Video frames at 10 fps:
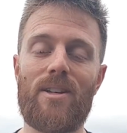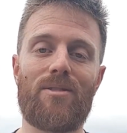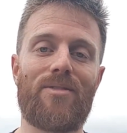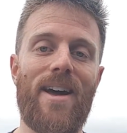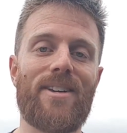as
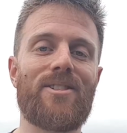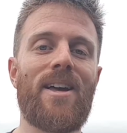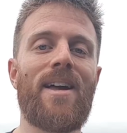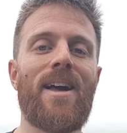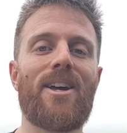fast
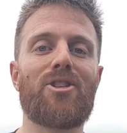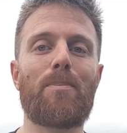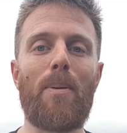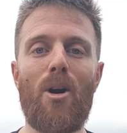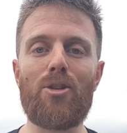as
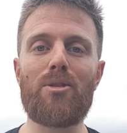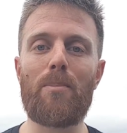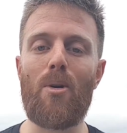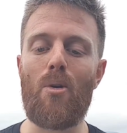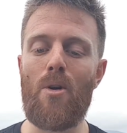
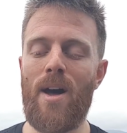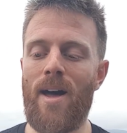possible.